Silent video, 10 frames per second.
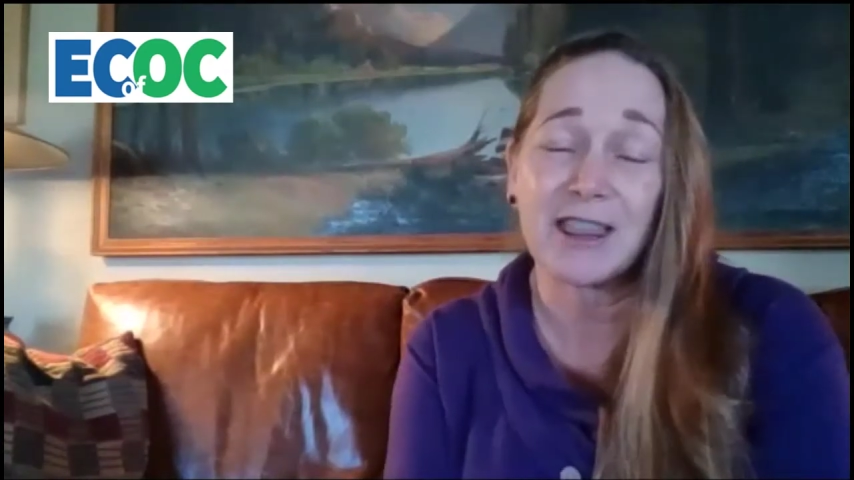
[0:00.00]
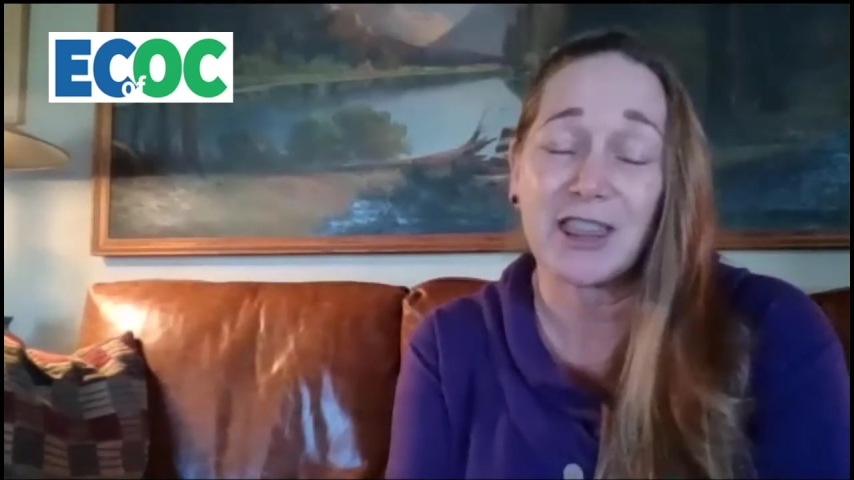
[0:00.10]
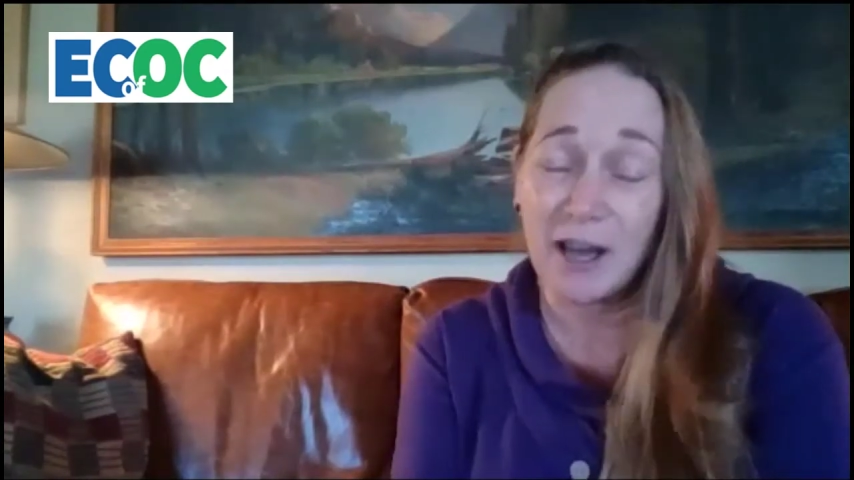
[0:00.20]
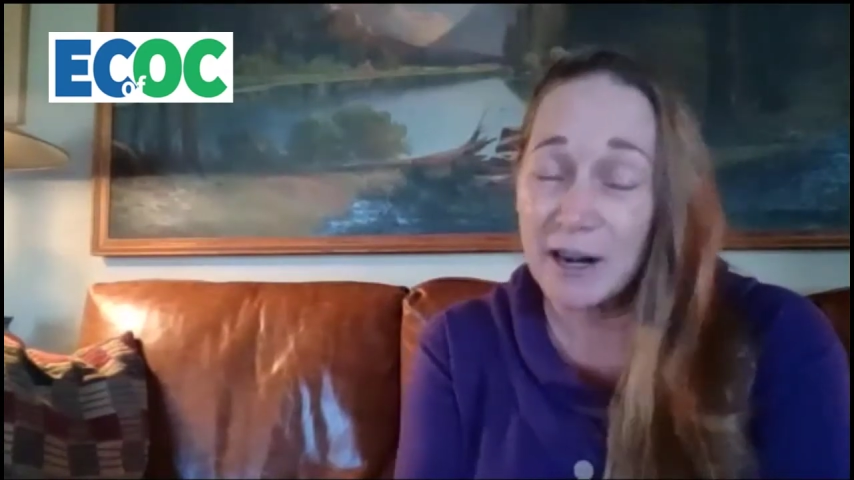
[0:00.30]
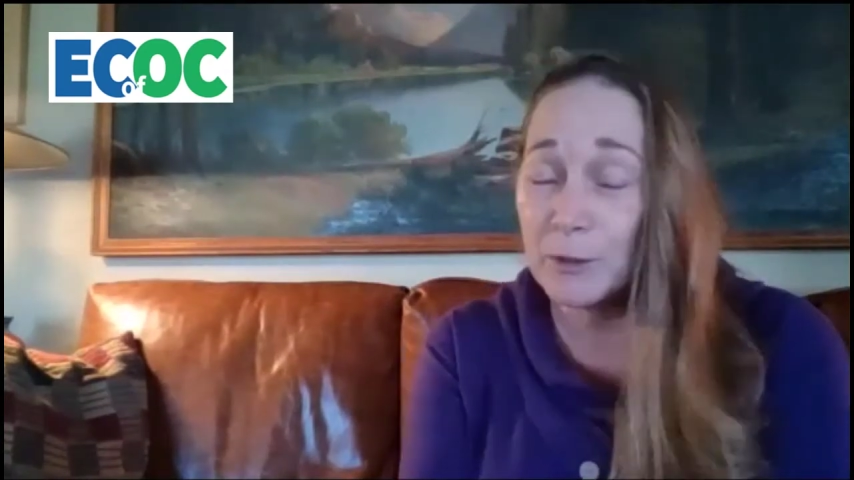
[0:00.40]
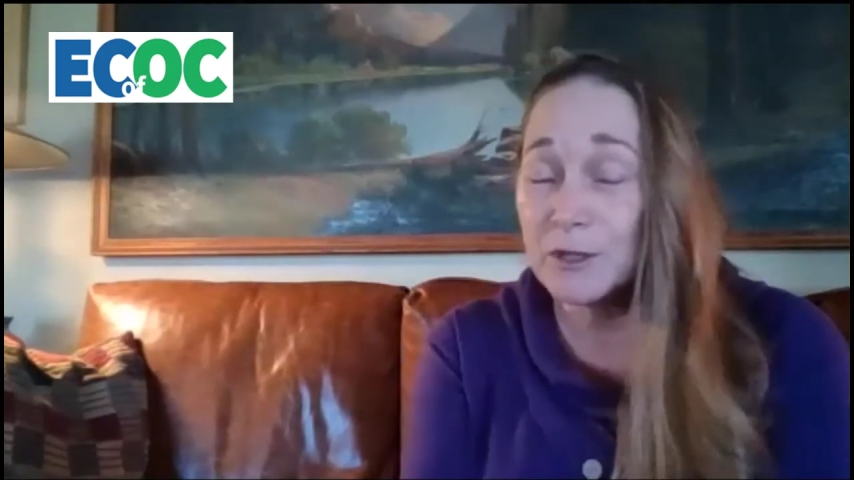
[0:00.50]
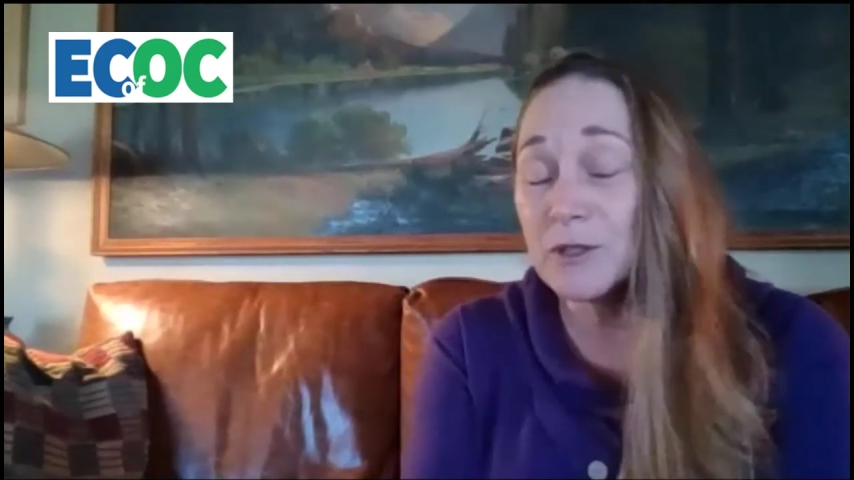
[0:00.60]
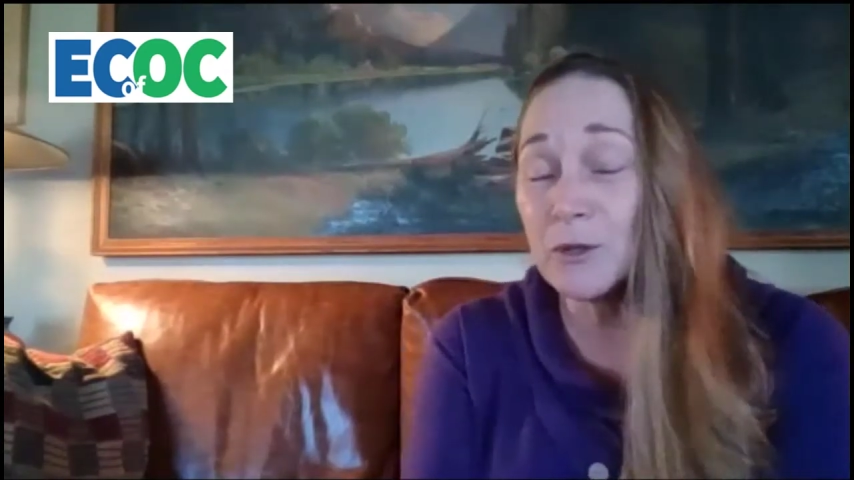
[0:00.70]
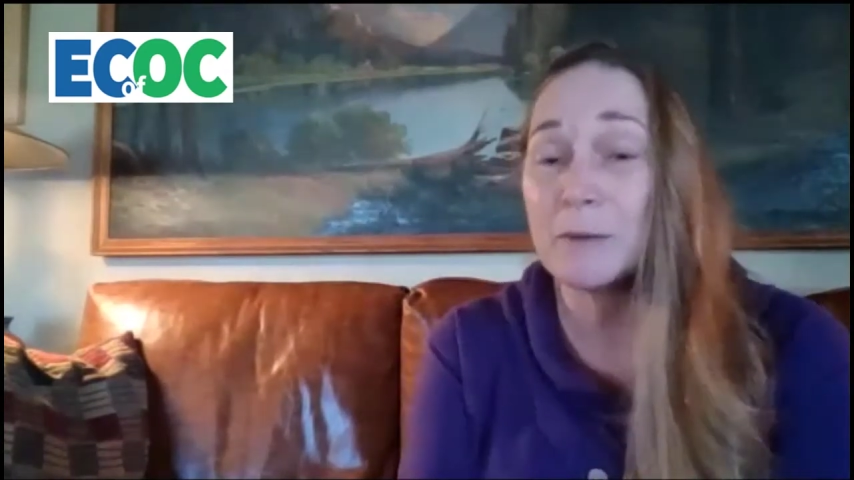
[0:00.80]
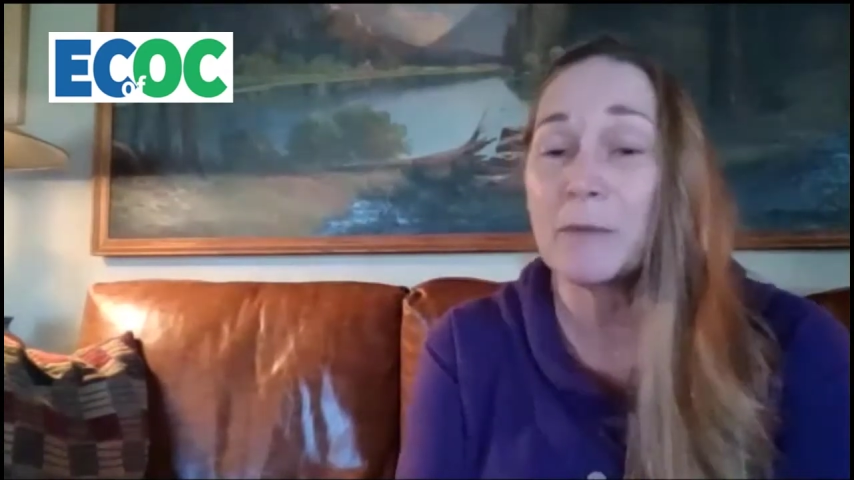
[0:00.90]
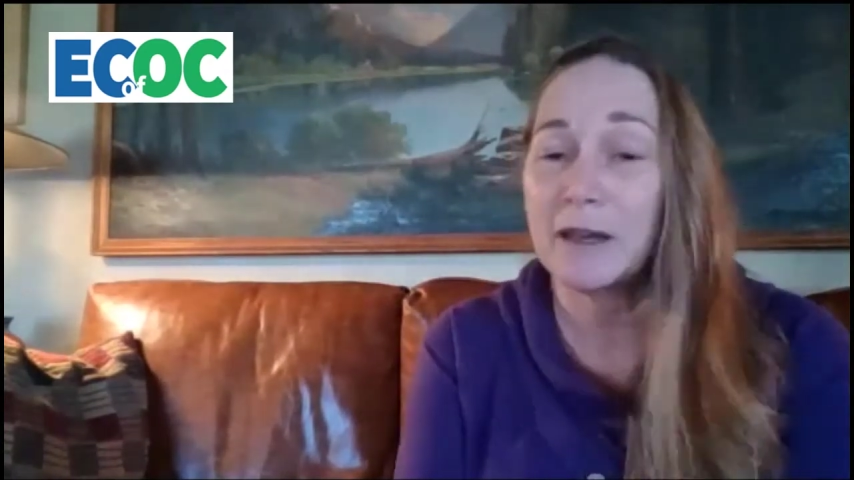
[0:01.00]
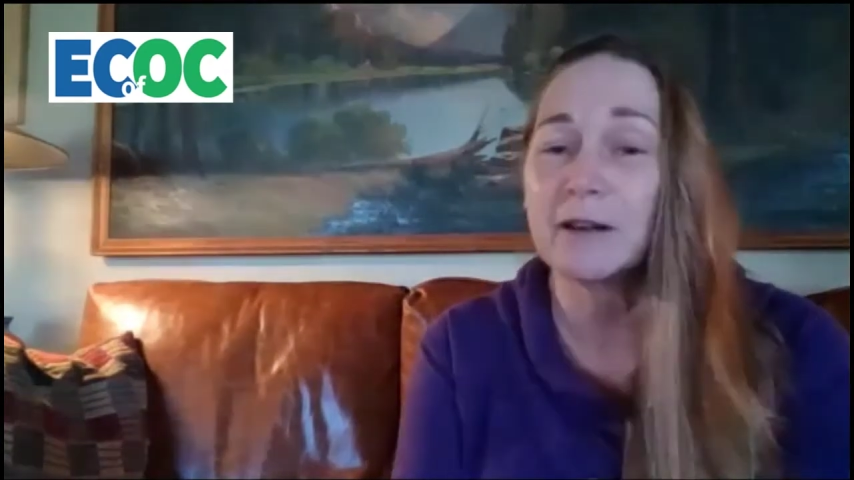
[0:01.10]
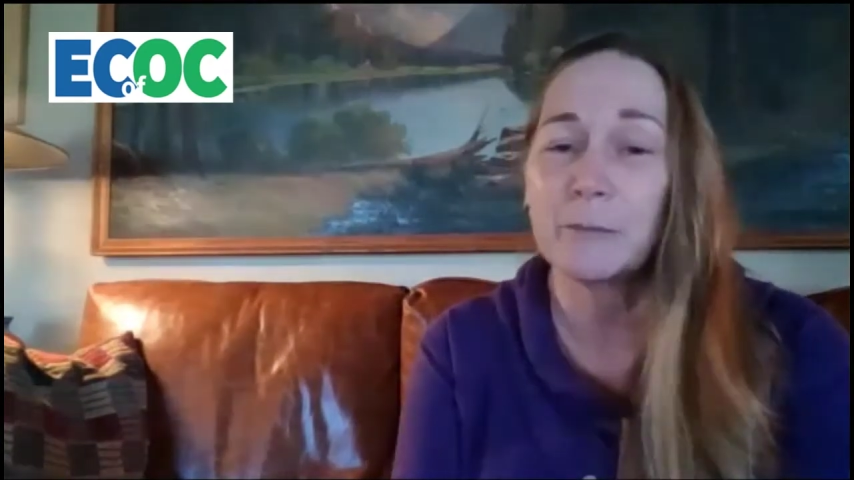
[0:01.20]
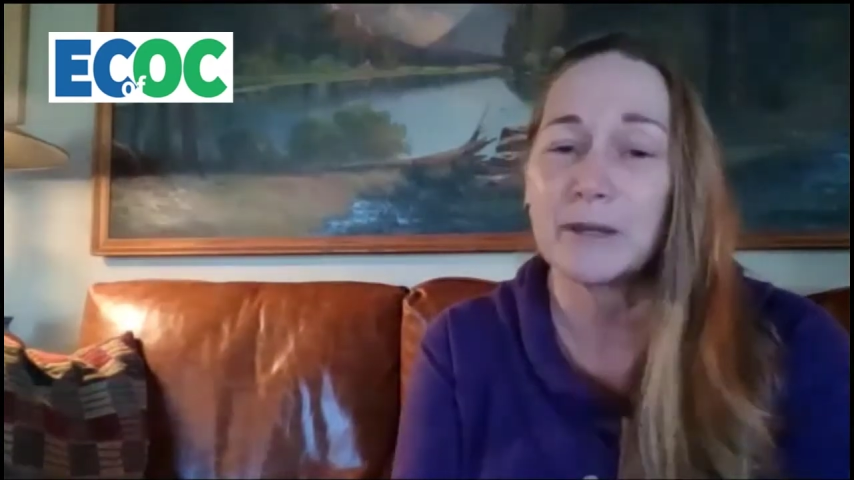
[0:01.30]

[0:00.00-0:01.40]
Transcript: thought I was doing better,